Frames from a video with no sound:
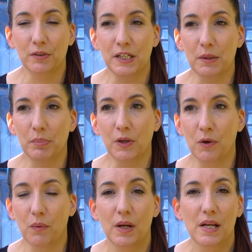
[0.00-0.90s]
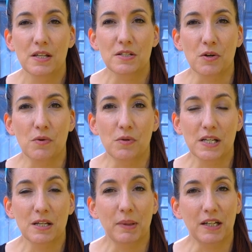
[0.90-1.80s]
I'll link it below. So
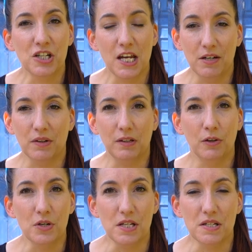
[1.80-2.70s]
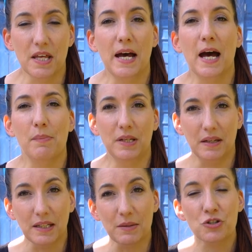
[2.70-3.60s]
next time I get a chain, I'm going to load it into that app, and
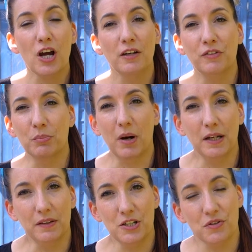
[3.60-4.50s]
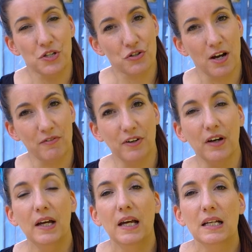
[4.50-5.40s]
then it keeps track of your mileage on Strava,
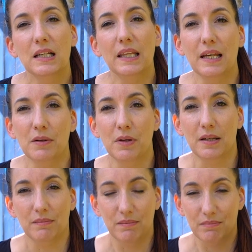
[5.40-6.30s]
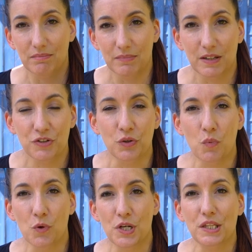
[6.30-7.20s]
and then it gives you a
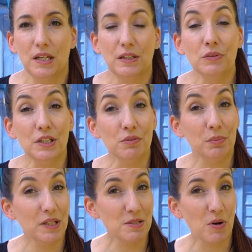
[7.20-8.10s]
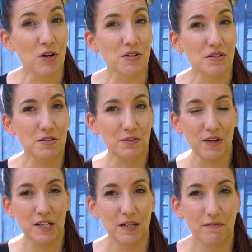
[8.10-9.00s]
warning that you need to replace parts. So it's
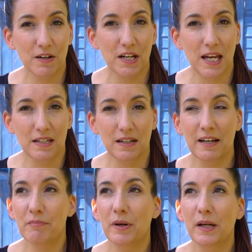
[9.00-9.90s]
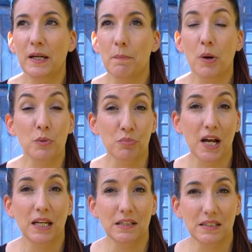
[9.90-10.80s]
very handy. I have my bottom
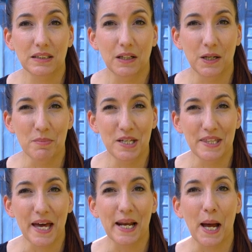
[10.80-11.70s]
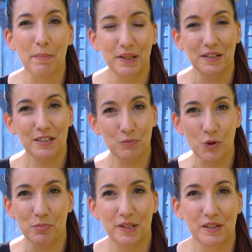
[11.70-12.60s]
bracket in that app, and it did
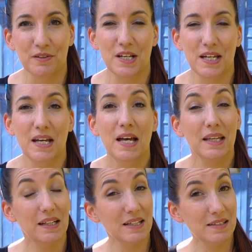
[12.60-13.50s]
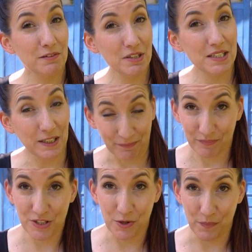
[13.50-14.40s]
warn me the other day that it needs greasing.
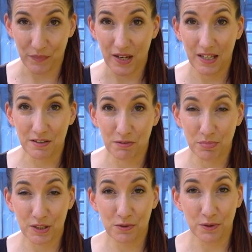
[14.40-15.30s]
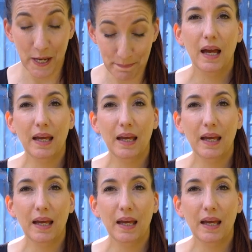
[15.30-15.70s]
So it's a pretty cool app.